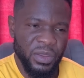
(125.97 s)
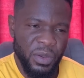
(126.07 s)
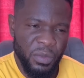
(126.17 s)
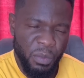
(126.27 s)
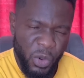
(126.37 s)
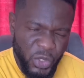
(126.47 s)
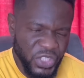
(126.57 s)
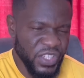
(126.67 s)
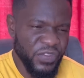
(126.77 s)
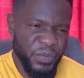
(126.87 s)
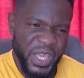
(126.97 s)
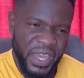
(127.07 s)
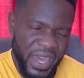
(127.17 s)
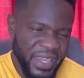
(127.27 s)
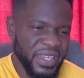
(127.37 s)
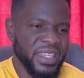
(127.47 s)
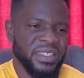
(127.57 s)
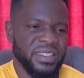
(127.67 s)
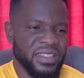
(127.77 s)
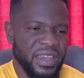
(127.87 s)
motive behind
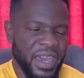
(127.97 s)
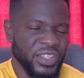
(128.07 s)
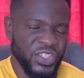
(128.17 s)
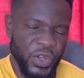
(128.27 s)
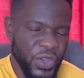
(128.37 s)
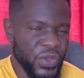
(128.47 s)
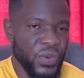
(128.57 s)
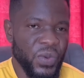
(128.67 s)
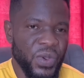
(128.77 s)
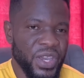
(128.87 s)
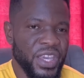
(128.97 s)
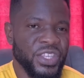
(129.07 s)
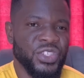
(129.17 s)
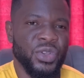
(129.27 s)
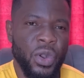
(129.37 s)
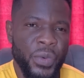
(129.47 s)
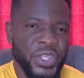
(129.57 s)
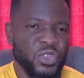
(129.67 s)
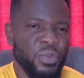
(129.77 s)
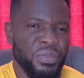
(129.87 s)
it, I tell you, is going
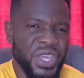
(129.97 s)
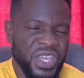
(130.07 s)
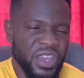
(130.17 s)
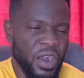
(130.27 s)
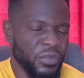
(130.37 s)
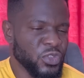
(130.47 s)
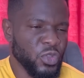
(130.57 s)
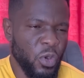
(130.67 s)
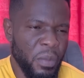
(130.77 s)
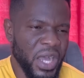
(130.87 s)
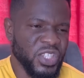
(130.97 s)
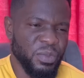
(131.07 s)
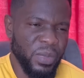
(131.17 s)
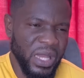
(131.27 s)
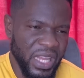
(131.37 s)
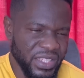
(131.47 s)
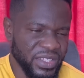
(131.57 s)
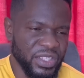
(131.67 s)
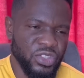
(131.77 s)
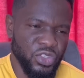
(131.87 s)
to be of so much
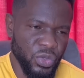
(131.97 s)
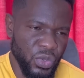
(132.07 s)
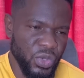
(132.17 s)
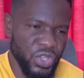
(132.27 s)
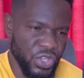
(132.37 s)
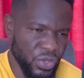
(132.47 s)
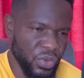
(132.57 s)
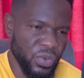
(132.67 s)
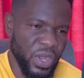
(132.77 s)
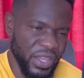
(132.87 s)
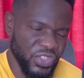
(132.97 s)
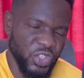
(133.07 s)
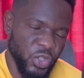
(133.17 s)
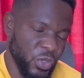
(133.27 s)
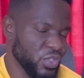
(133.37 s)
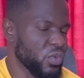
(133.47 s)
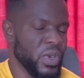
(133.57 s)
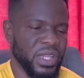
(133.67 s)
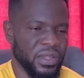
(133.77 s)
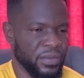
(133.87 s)
blessing to you as a chosen
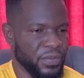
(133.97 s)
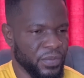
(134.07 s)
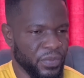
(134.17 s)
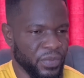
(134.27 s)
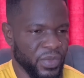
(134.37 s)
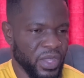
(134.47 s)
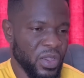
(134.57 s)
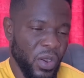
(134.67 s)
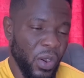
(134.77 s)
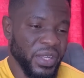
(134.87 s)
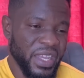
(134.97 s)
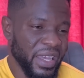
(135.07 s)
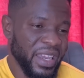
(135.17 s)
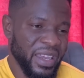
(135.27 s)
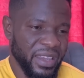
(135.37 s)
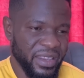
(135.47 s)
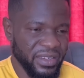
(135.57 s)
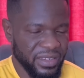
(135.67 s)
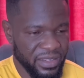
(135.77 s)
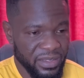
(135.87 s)
one. On the other
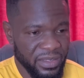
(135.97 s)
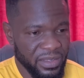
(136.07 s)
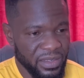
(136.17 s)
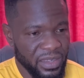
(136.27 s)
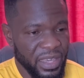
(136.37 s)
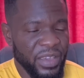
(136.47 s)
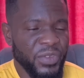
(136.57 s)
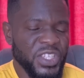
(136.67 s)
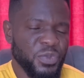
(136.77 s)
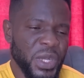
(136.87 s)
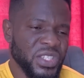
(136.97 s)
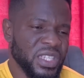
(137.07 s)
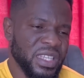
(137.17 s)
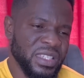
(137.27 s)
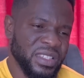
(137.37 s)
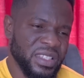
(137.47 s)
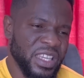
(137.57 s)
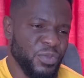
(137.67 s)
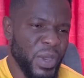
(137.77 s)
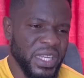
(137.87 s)
hand, if this person is
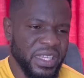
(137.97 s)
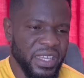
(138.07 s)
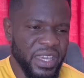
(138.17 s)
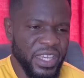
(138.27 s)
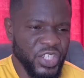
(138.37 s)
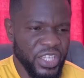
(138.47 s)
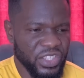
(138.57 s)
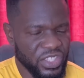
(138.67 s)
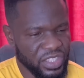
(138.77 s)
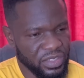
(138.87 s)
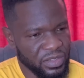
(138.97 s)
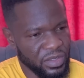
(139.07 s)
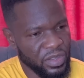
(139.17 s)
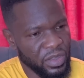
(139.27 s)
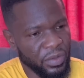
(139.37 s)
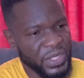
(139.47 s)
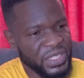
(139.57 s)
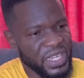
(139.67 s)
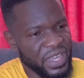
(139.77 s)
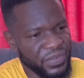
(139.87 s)
sent by the agent of the
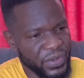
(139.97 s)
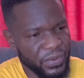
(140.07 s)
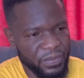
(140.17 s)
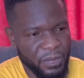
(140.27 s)
devil